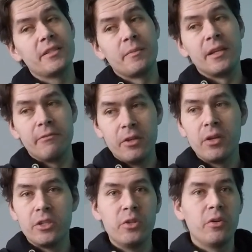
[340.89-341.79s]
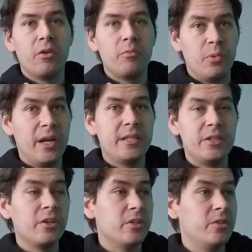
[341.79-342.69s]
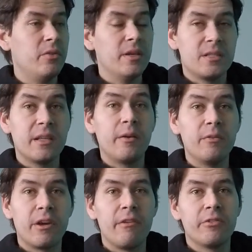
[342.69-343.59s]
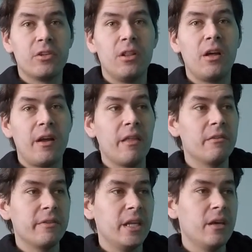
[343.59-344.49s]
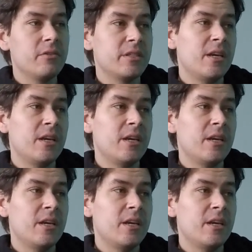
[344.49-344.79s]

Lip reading: I mean, if you can do your own brakes, you can do this, like we've covered in a lot of other videos.